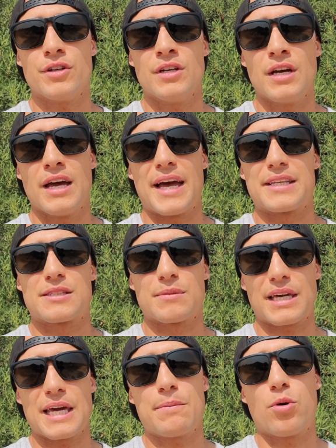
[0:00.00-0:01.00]
on, and
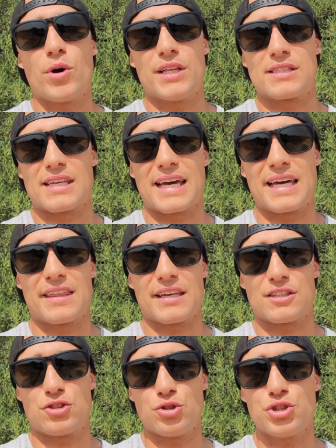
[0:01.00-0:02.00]
some key points that he
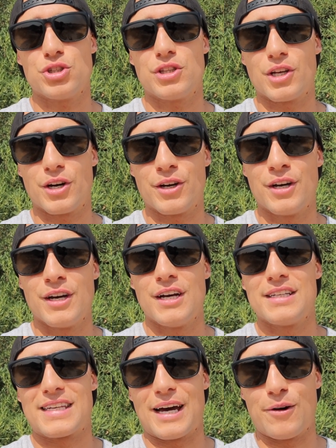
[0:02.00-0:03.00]
thinks you should know
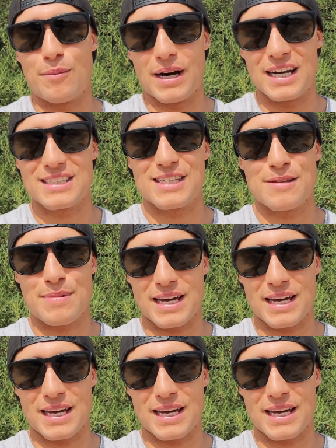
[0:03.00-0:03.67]
to help master the